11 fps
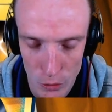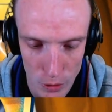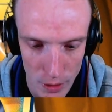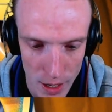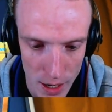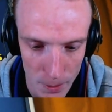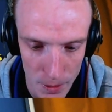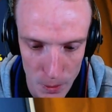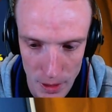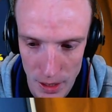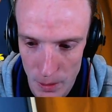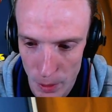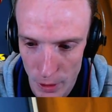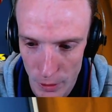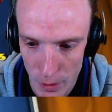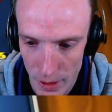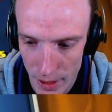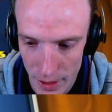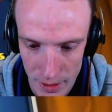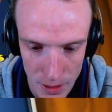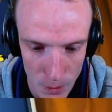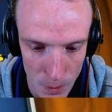draw a card because we need to burn through our deck
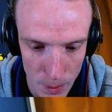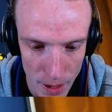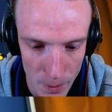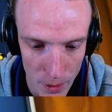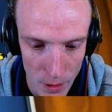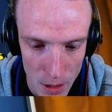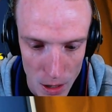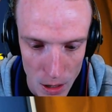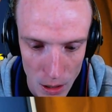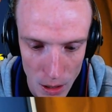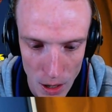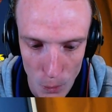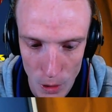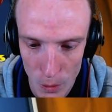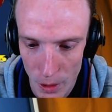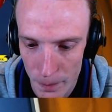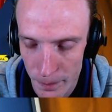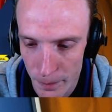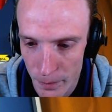and see what we're playing with. Alright, Welder.